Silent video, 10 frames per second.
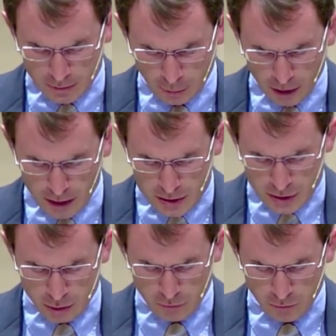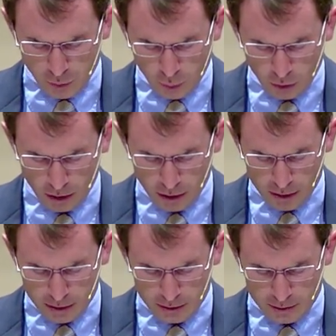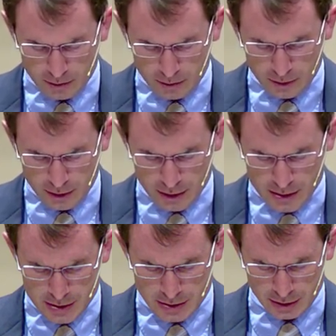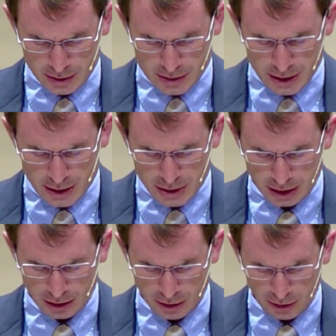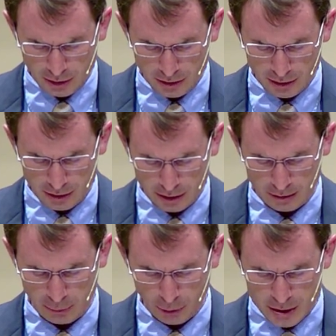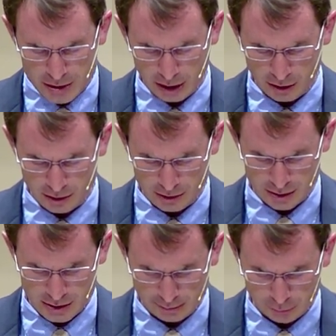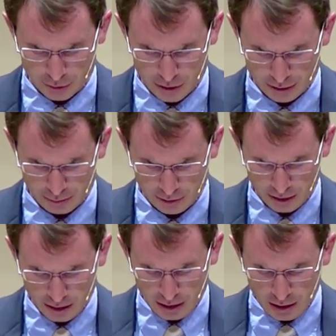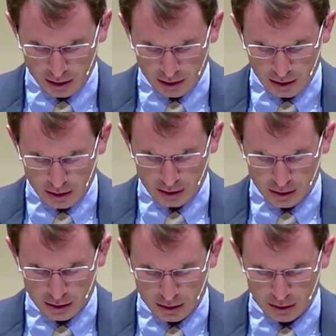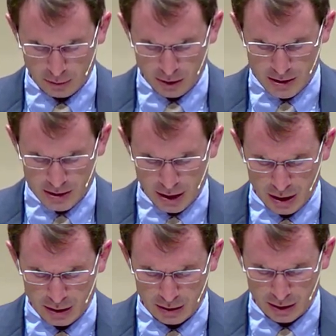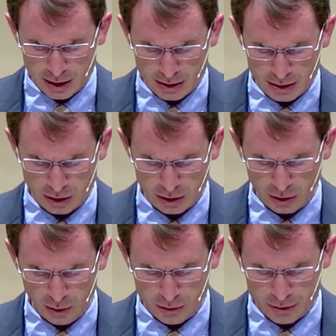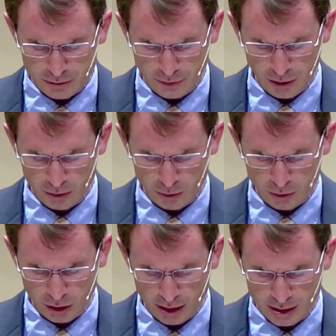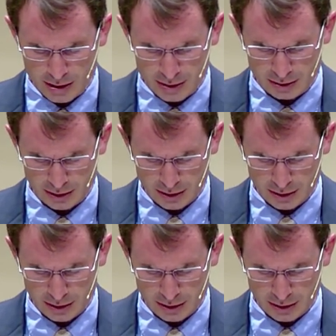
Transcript: praise you for this uh, teaching on and preaching on discipleship. Uh, we see that the call to follow Christ